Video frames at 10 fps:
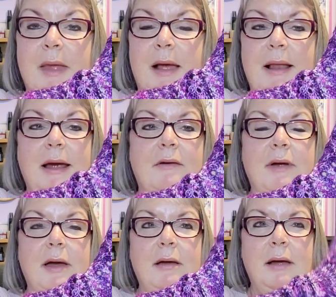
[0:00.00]

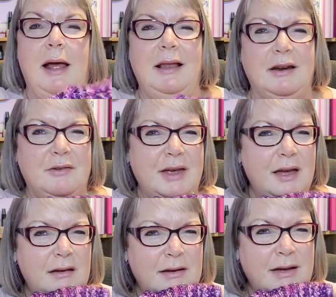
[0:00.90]
Alegria.
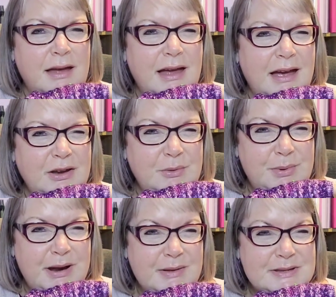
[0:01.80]
How do you
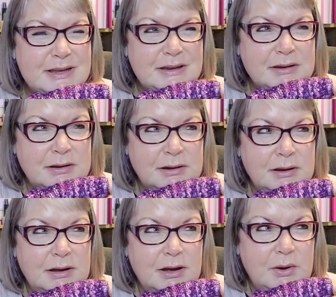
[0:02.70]
pronounce it?
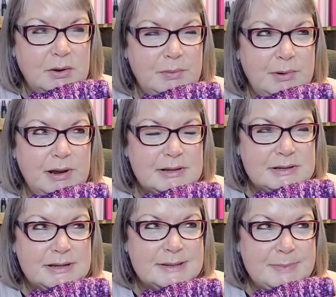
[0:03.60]
I heard it pronounced
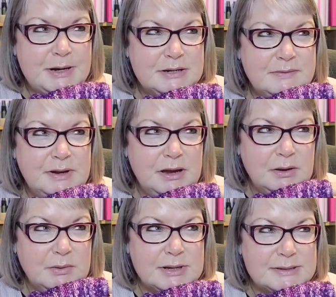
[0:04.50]
on the Spanish
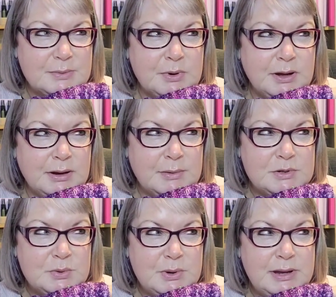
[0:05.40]
video this morning, and I'm
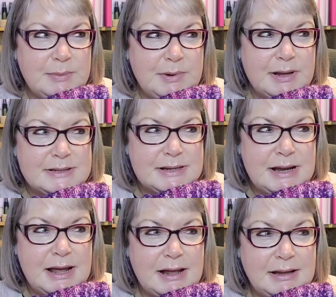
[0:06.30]
sure he pronounced it
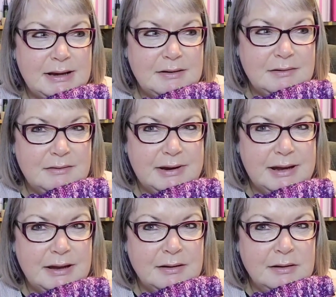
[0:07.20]

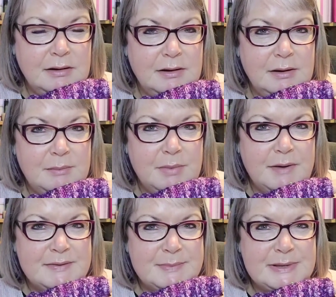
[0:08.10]
Alegria, but
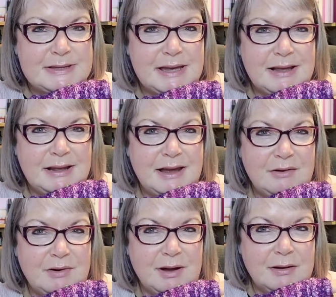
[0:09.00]
I've been saying
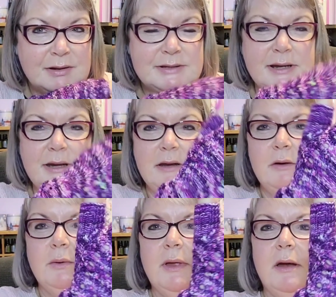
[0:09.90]
Alegria, so I need to
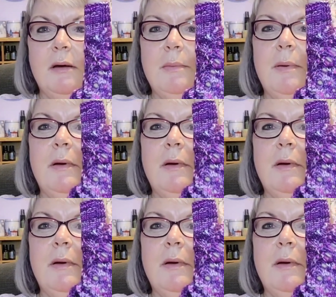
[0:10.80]
look that up.